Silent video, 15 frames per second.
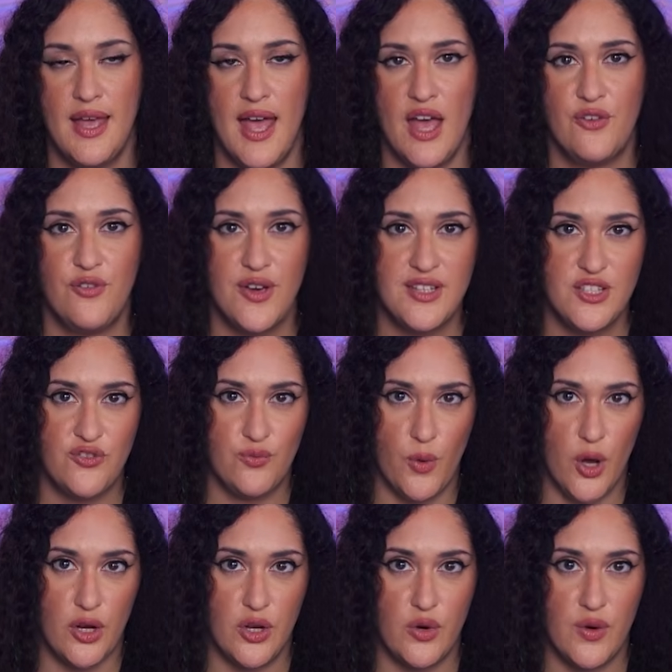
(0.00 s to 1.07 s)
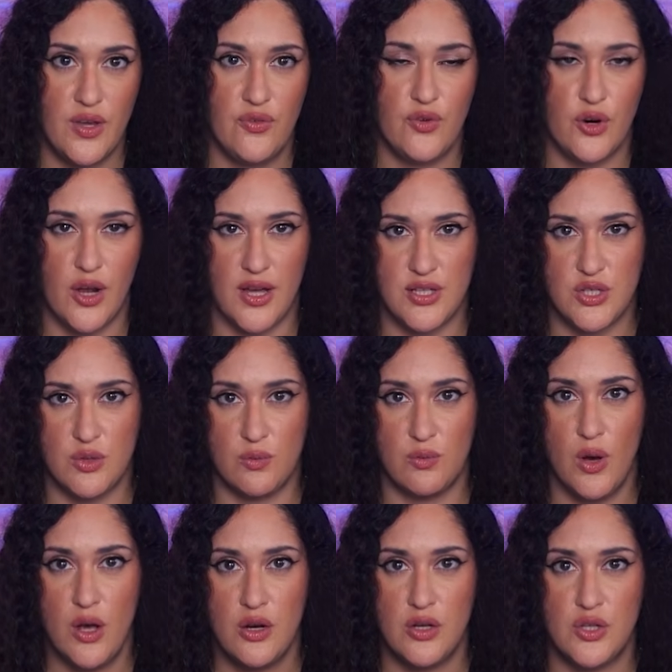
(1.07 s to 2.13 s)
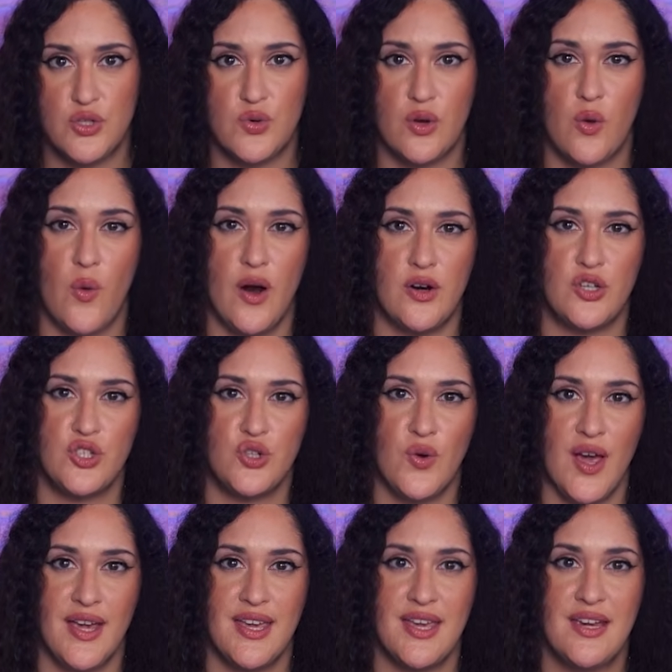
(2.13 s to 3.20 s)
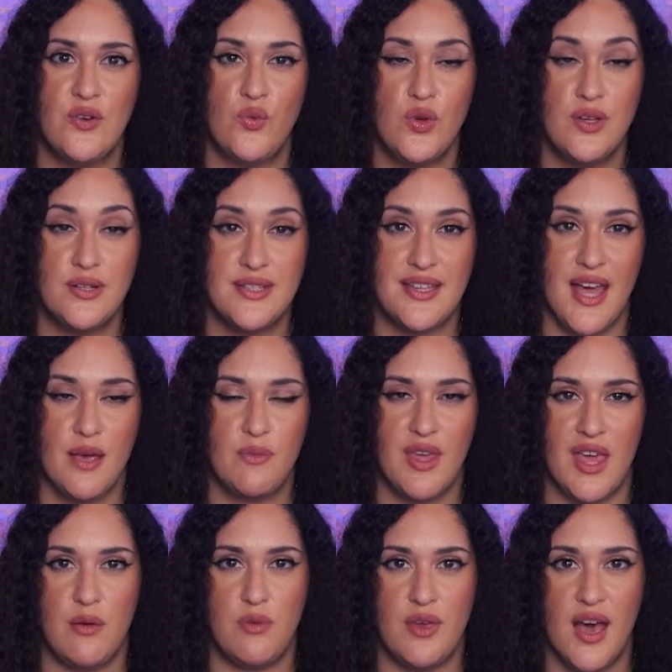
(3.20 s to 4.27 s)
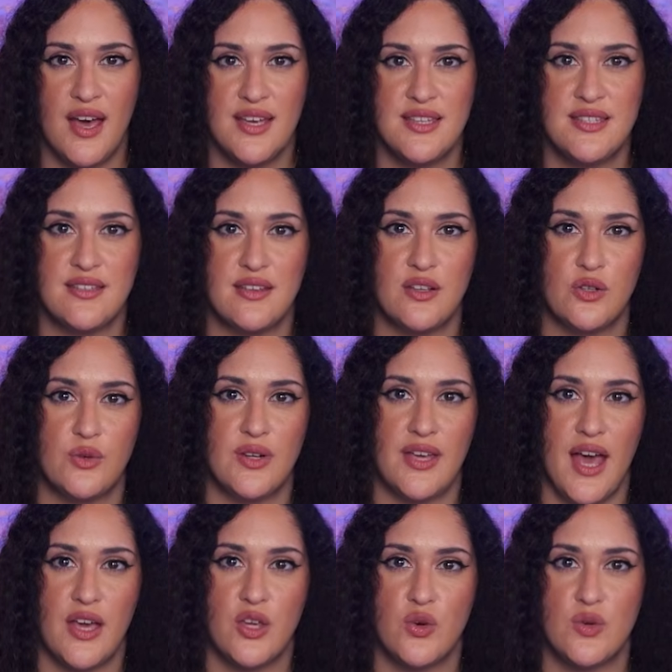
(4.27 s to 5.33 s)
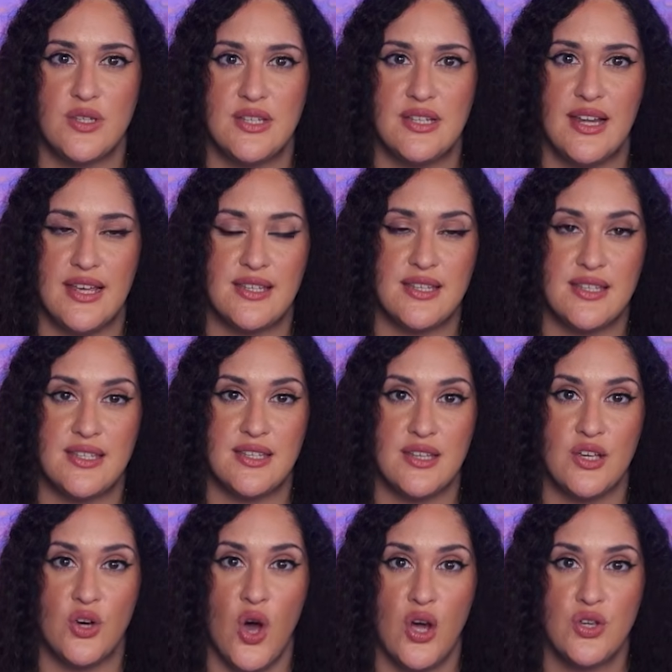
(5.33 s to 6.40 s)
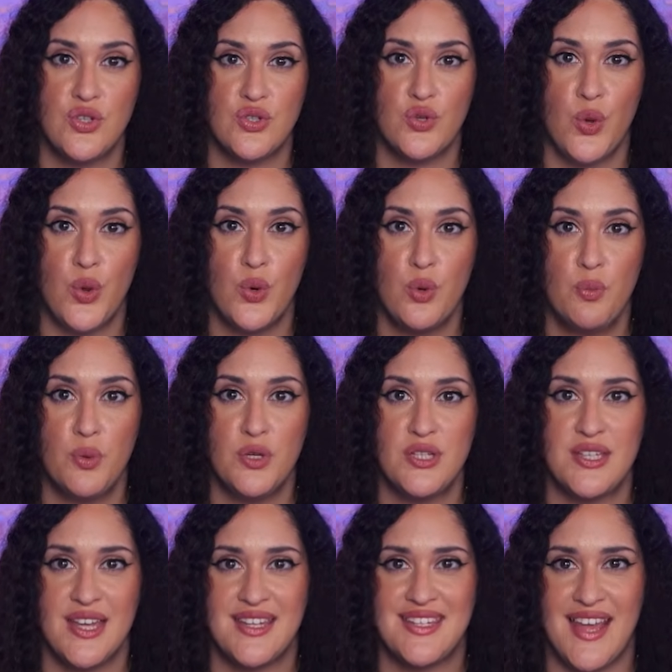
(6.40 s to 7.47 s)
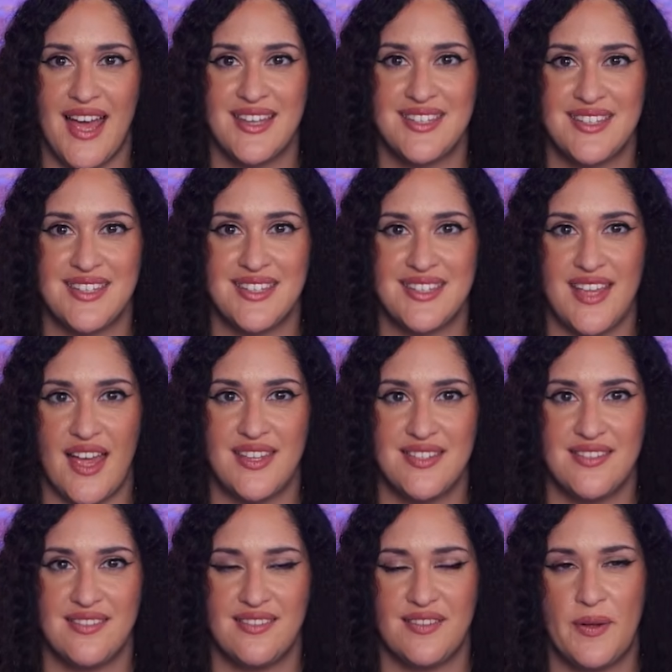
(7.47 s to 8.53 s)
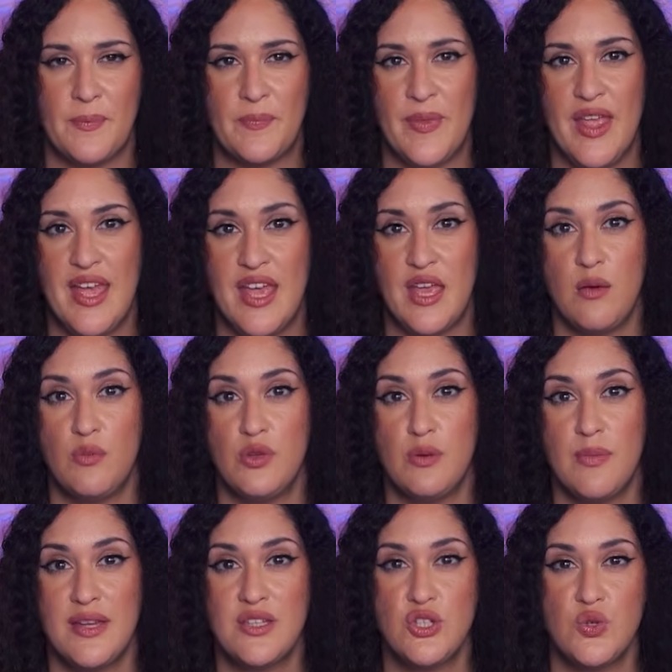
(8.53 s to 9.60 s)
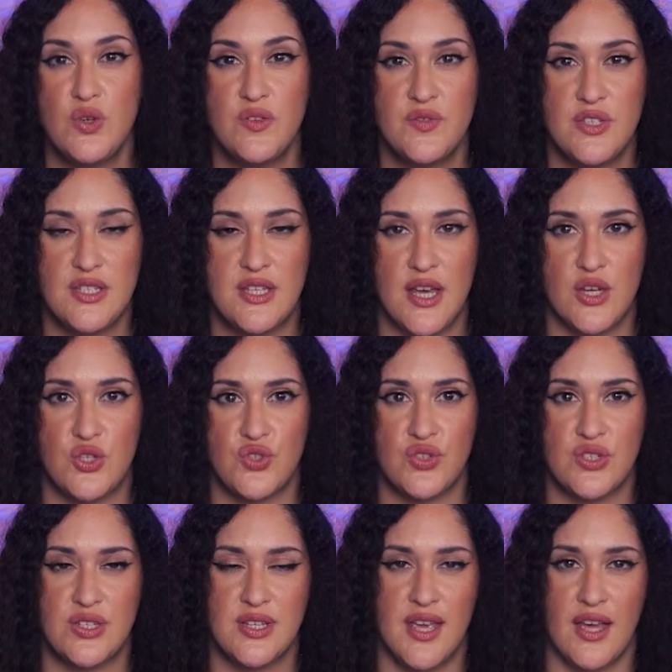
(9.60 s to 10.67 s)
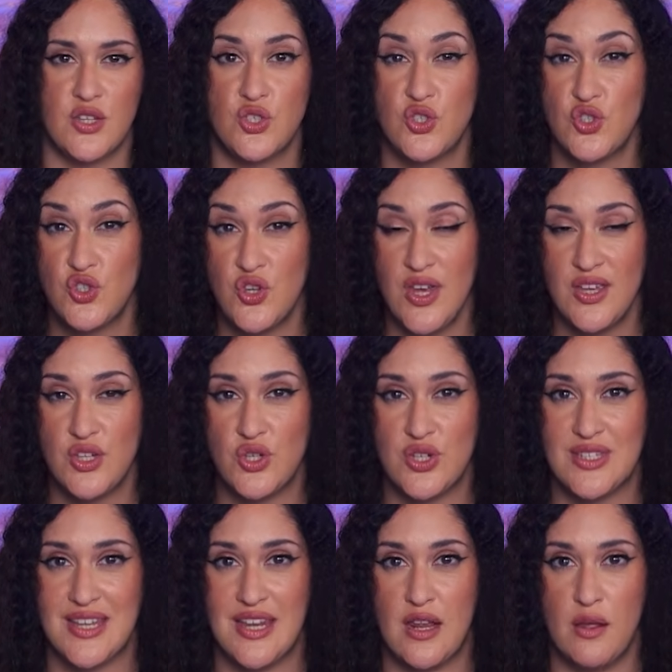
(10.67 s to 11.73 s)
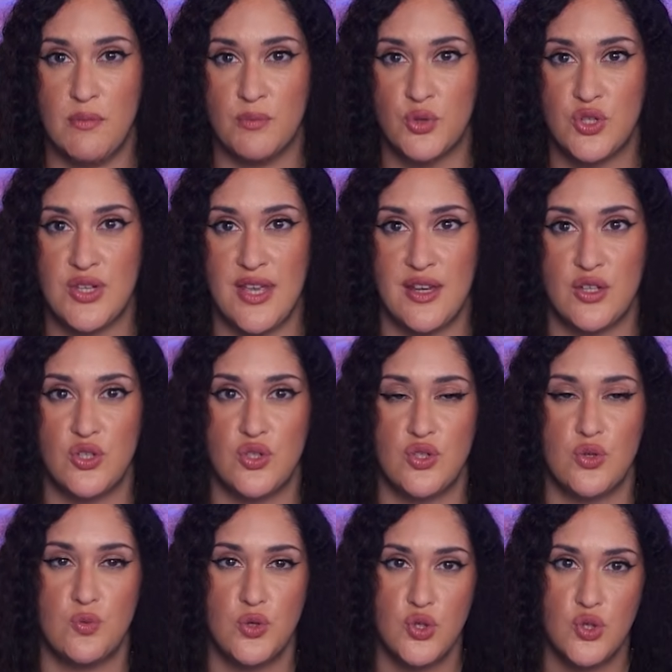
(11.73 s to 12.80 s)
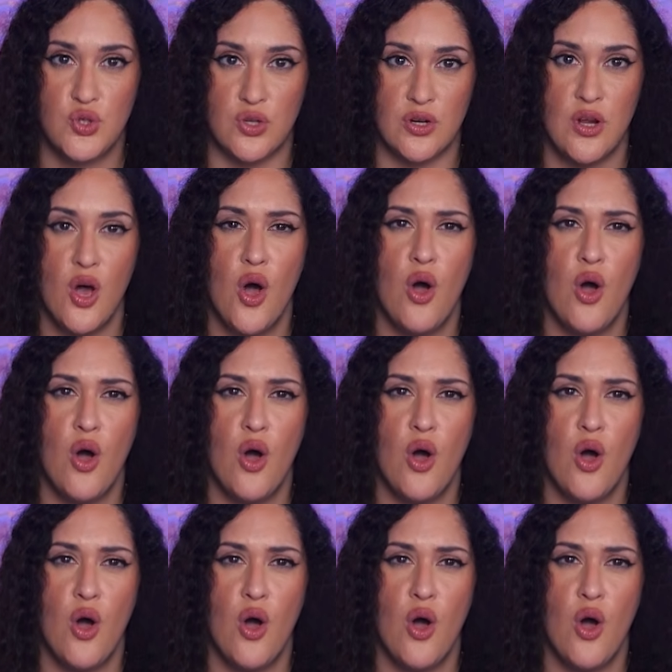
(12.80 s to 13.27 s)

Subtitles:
Effective monitoring for custom models requires tracking real-time KPIs, including accuracy, latency, cost, throughput, and task success. Implement drift detection to catch changes in input data distribution